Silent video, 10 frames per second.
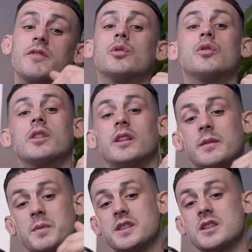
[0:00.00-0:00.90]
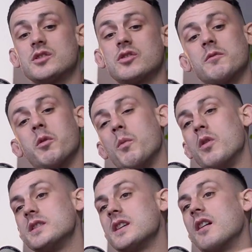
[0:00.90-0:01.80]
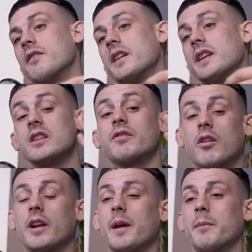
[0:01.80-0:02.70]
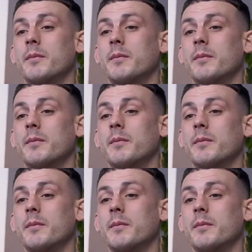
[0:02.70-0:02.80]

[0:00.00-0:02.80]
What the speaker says: done and the positions I've put myself in is for them.